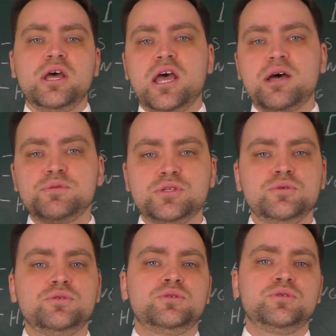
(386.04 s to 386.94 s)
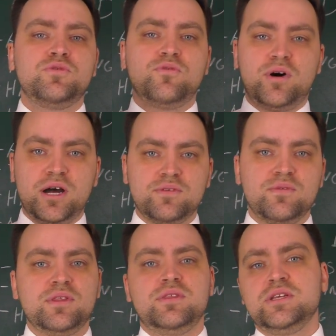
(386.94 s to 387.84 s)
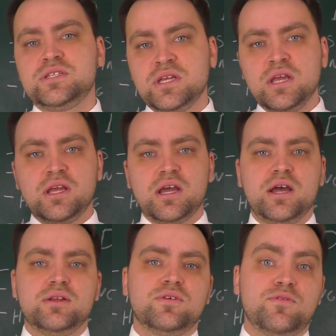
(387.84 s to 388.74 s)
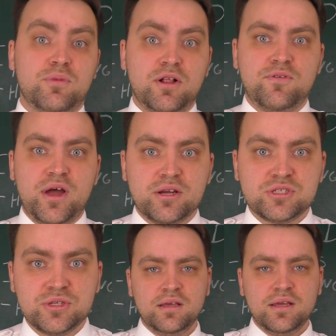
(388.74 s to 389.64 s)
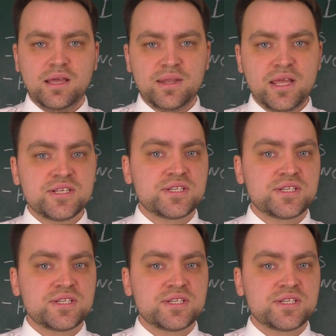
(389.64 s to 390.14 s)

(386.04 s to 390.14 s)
helps you to fight with this kind of malfunction. And next,